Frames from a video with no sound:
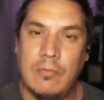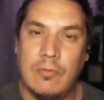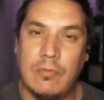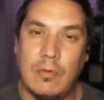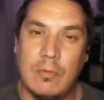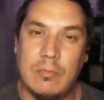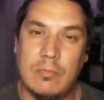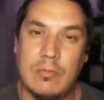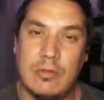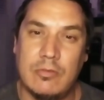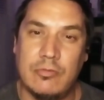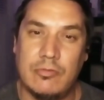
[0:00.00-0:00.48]

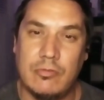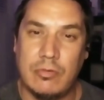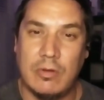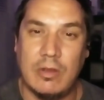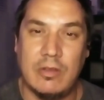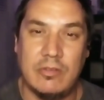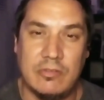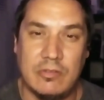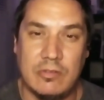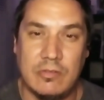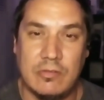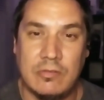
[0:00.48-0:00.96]
from the
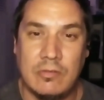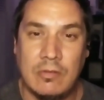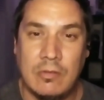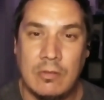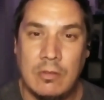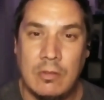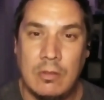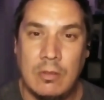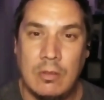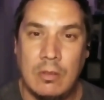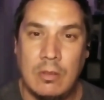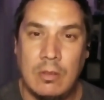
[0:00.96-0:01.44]
trenches,
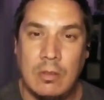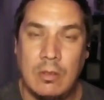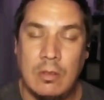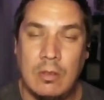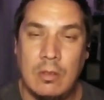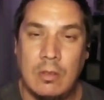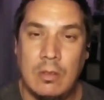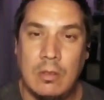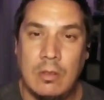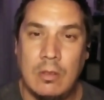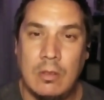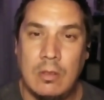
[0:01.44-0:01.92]

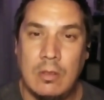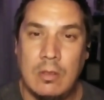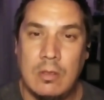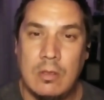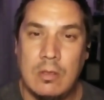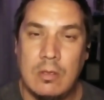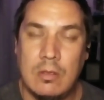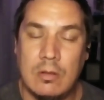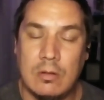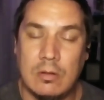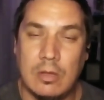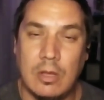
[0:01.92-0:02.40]

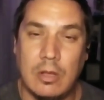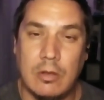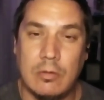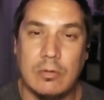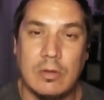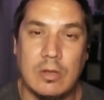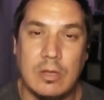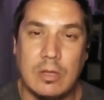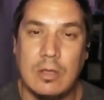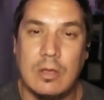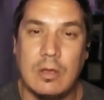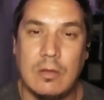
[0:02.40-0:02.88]

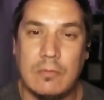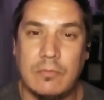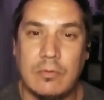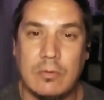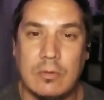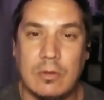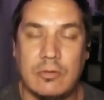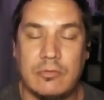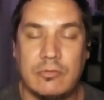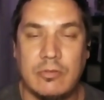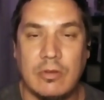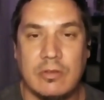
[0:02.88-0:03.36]
literally come from
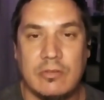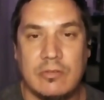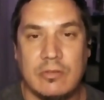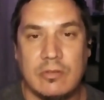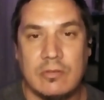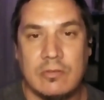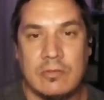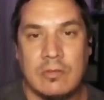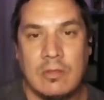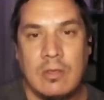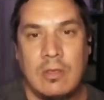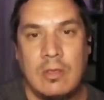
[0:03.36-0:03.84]
the
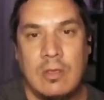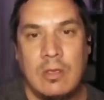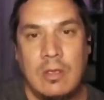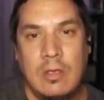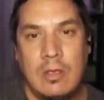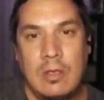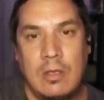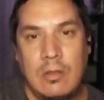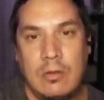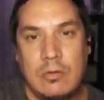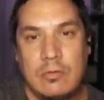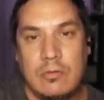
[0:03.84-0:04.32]
trenches
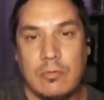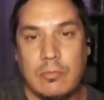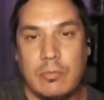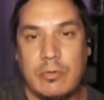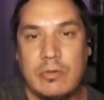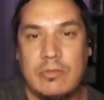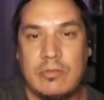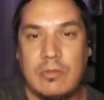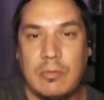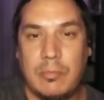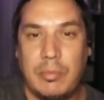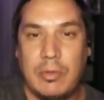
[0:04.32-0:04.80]
to
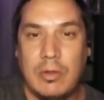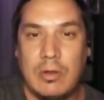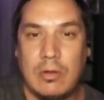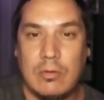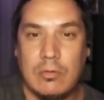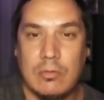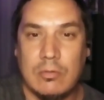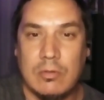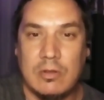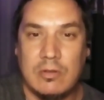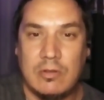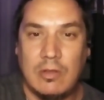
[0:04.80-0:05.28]
reach the
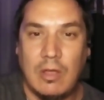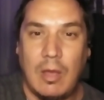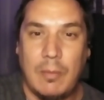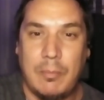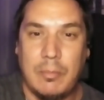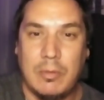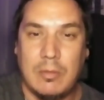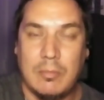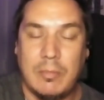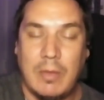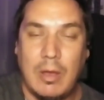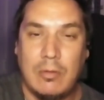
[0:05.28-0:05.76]
pinnacle, the top
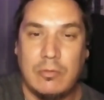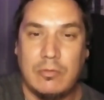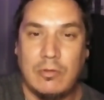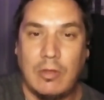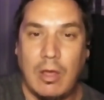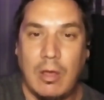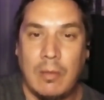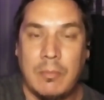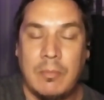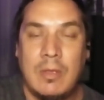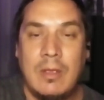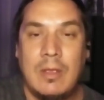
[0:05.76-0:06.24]
of the
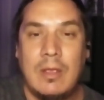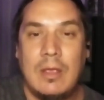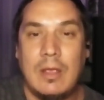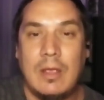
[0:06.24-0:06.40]
mountaintop